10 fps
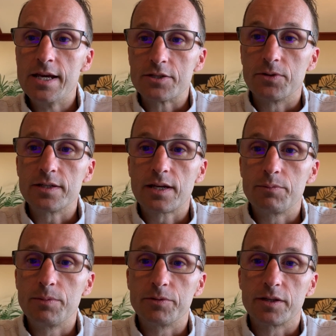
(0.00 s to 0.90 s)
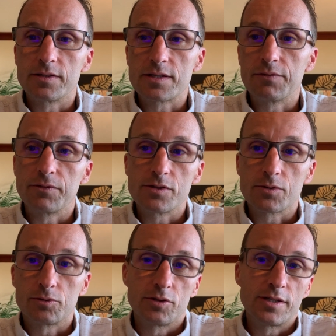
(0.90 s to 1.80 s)
So anytime people can safely
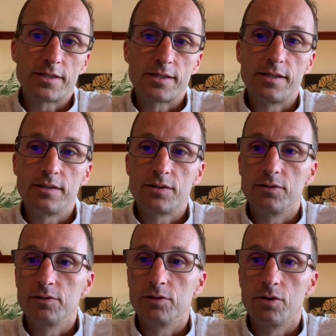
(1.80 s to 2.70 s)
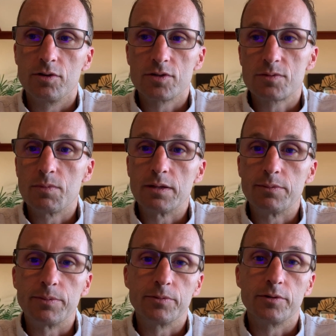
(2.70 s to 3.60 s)
social distance, you'll notice many
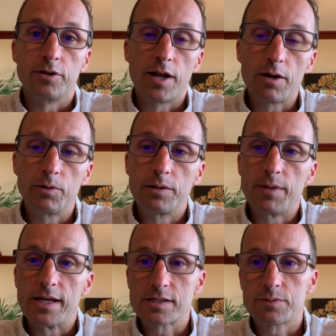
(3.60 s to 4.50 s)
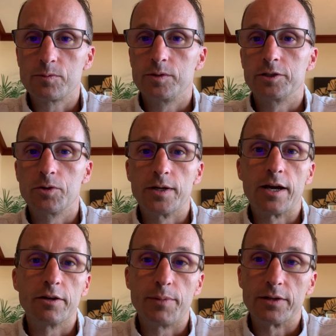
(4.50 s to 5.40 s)
people are not wearing masks, but when you're going out
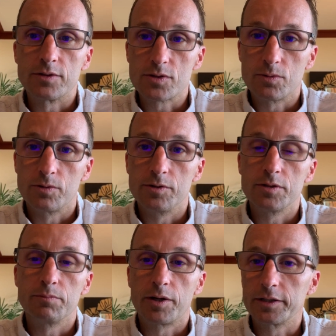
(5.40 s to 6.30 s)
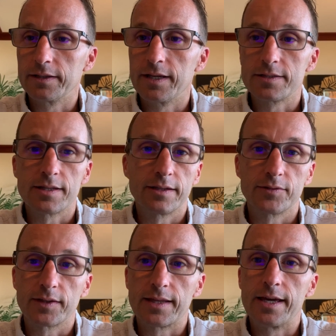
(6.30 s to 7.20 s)
and about to stores and parking lots and things
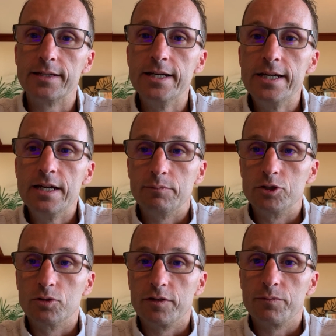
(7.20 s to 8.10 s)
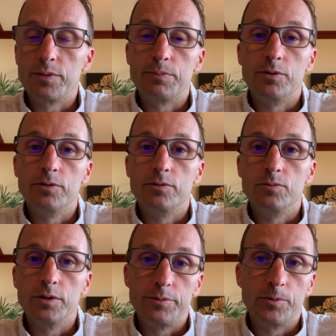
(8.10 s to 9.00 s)
like that, majority of people
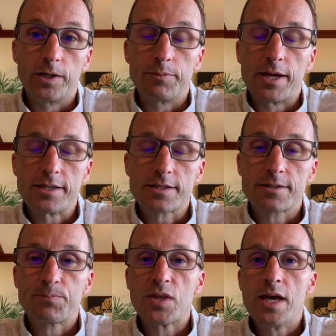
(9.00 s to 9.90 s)
will be wearing masks.